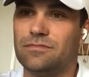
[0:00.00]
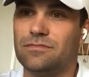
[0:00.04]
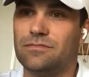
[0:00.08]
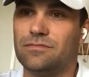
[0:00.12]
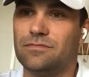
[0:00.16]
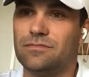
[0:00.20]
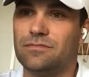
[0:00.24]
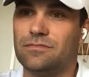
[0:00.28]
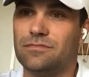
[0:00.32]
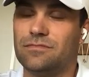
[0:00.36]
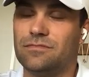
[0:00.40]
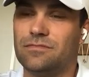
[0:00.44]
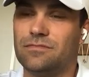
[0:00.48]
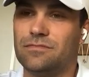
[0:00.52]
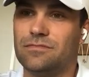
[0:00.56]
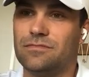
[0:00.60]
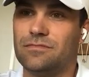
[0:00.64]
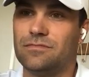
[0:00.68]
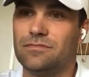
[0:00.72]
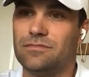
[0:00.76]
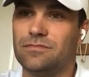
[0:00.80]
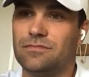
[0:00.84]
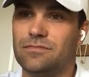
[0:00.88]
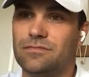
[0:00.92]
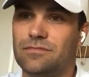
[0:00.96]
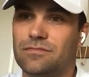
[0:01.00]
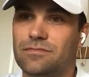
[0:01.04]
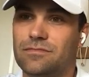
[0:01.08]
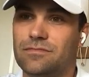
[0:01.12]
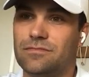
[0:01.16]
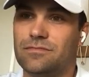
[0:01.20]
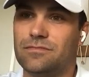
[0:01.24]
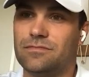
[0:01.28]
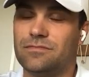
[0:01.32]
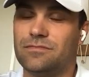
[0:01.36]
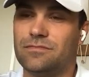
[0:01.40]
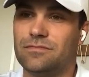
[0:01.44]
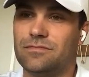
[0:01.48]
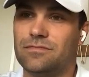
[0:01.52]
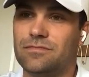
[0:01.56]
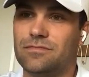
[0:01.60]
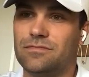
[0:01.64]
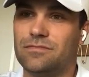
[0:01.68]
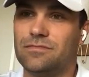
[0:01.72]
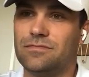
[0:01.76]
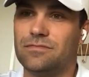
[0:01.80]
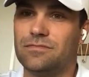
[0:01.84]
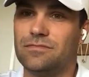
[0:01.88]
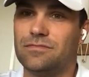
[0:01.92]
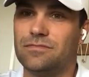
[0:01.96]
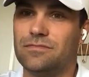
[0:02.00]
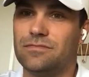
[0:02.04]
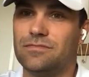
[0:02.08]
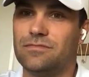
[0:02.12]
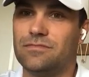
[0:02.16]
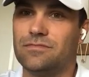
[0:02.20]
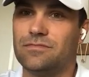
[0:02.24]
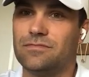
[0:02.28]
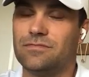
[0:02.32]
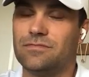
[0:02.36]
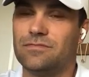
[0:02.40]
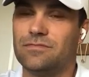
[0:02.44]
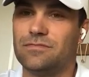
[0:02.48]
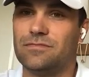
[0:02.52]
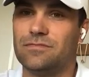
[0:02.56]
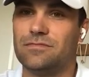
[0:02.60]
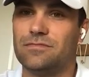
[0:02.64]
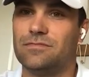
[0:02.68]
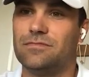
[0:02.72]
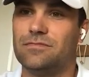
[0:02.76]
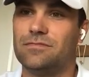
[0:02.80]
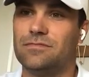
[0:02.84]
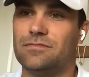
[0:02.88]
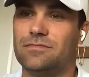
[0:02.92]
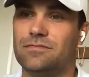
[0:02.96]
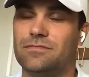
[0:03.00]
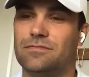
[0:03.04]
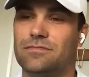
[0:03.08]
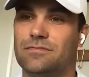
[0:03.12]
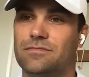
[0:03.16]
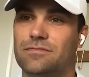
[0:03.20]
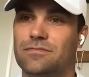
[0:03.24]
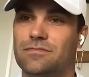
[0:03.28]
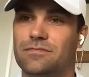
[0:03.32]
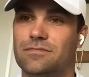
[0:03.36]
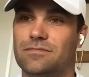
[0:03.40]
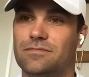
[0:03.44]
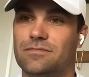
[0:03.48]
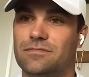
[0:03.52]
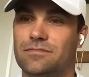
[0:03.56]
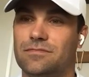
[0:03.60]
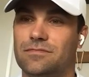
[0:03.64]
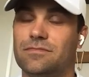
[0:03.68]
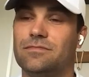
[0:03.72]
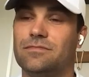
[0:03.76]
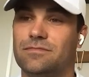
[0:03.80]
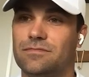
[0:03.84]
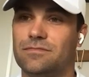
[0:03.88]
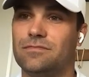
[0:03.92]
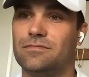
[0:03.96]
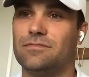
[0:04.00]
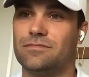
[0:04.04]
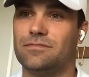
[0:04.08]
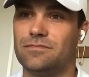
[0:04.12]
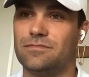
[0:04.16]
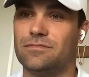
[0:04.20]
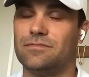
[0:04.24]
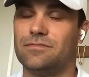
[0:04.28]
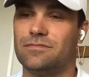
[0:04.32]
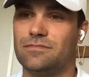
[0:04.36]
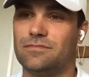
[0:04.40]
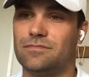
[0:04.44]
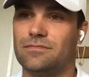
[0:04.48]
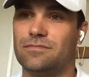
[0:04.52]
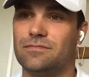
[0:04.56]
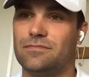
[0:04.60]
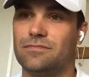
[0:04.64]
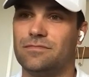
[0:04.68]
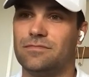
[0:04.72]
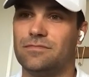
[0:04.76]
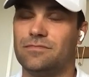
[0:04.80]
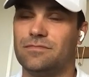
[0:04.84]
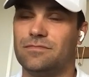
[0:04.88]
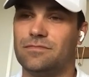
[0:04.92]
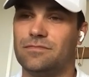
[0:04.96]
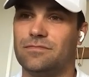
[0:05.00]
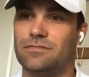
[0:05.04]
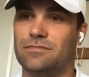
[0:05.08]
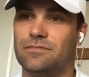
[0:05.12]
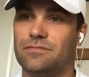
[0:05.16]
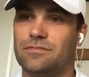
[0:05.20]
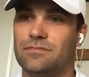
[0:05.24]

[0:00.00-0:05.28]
(silent)